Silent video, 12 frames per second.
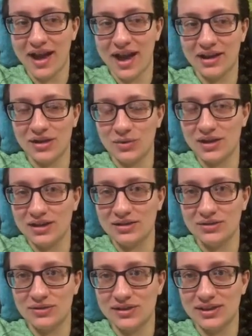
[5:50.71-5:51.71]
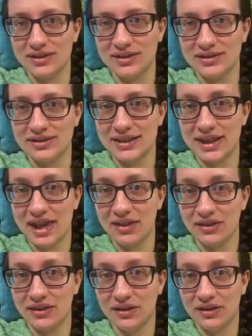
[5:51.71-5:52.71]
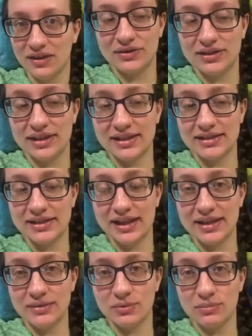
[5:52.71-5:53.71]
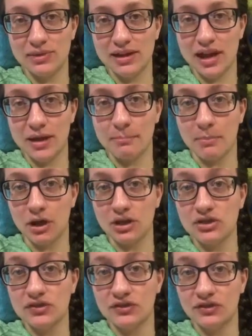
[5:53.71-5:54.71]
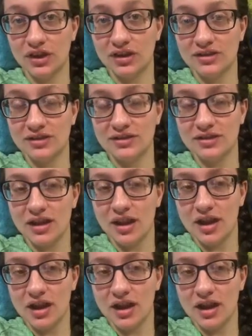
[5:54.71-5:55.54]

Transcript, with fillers: I know we can do this together. 6 days will be on March 1st.